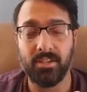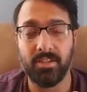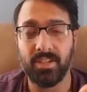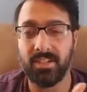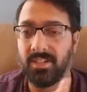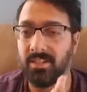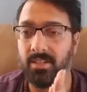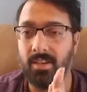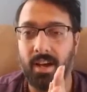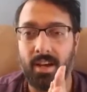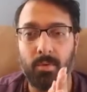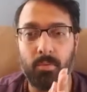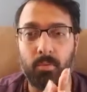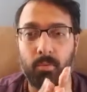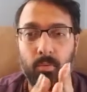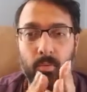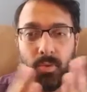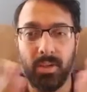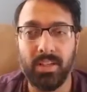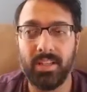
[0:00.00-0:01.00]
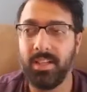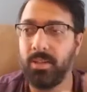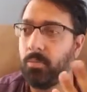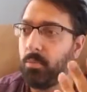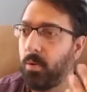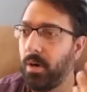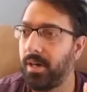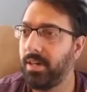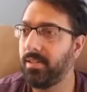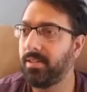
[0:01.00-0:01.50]
Just really,
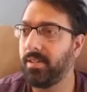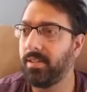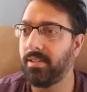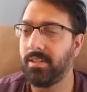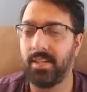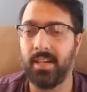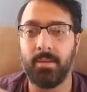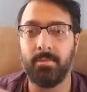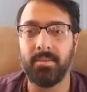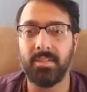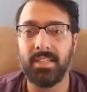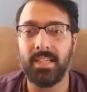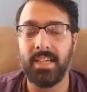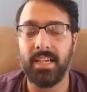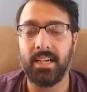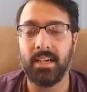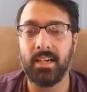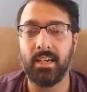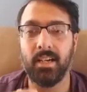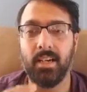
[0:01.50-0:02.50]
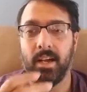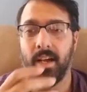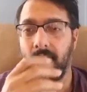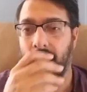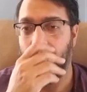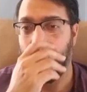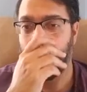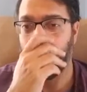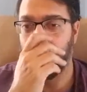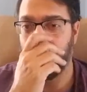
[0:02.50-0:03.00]
what is it that I'm seeing,
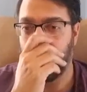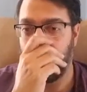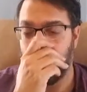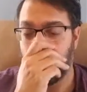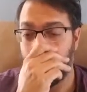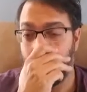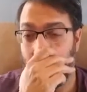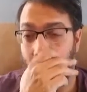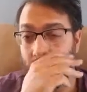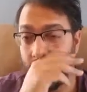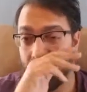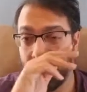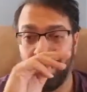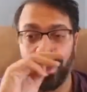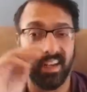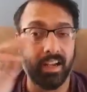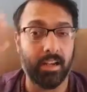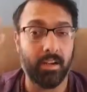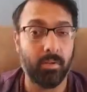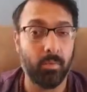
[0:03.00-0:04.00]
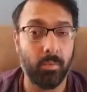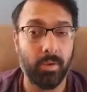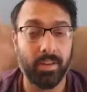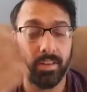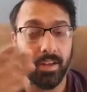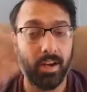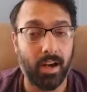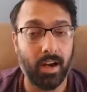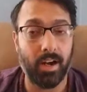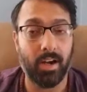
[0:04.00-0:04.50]
and without coloring it with
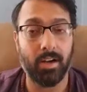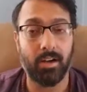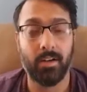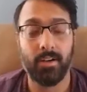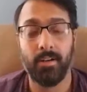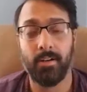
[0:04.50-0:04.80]
our